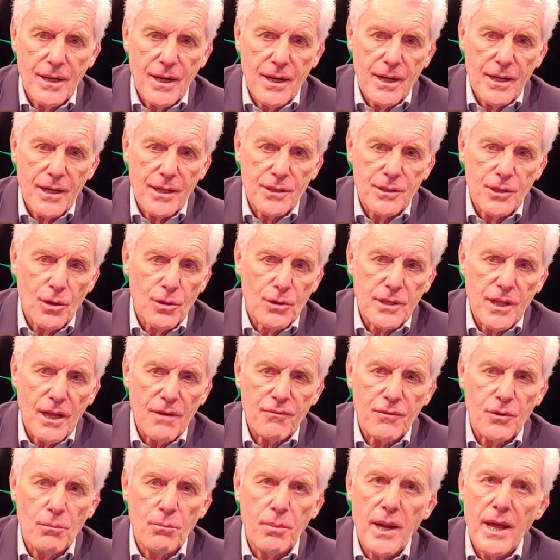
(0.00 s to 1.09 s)
Uh, don't
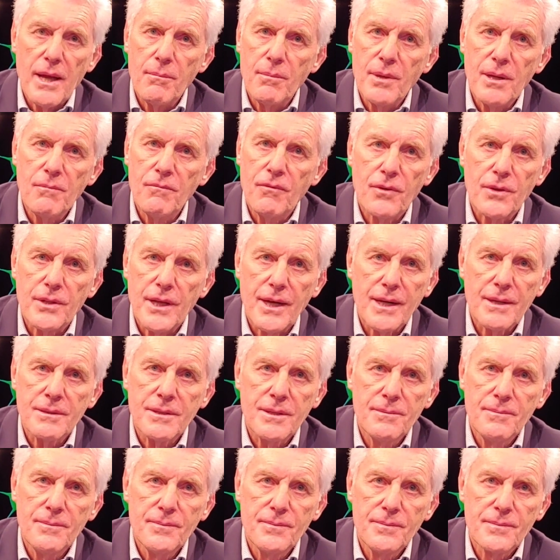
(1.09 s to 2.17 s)
have to blame him for that.
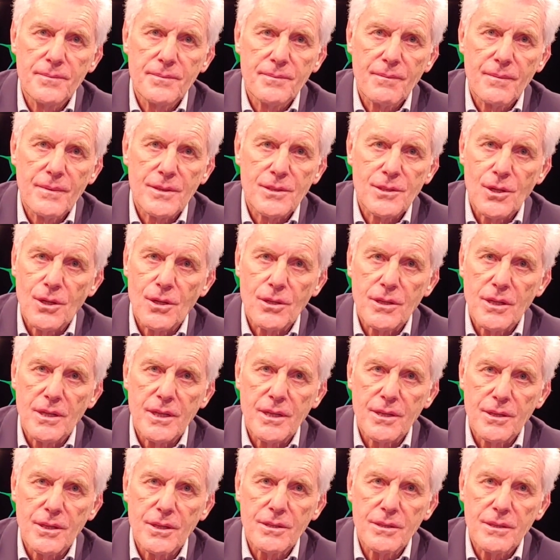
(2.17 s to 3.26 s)

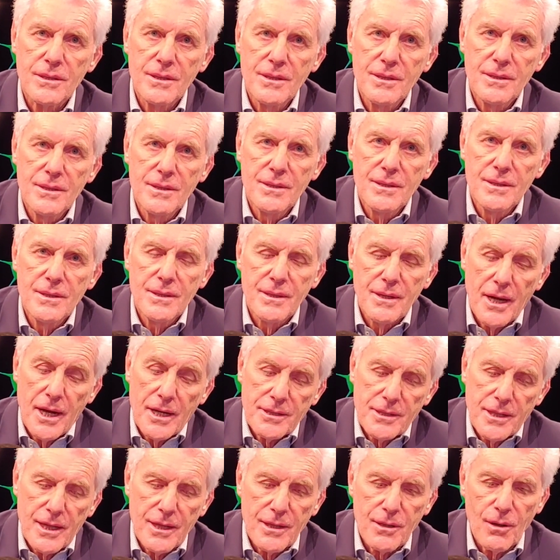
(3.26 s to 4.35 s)
Certainly not.
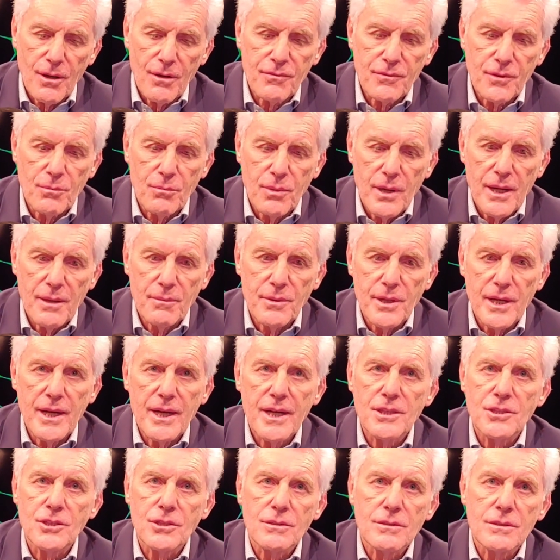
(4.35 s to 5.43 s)
I think you have to blame the
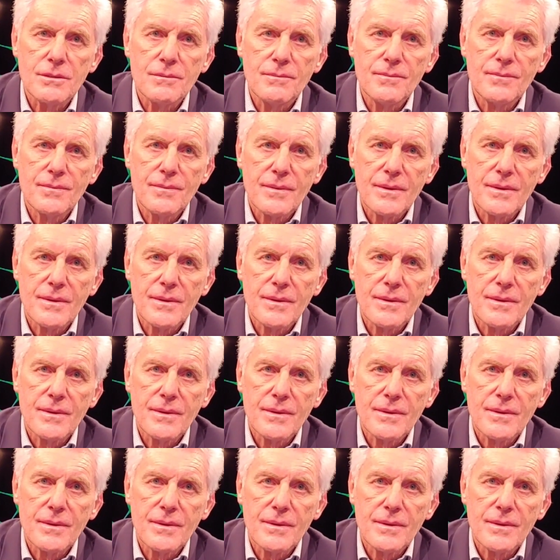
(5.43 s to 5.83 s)
agent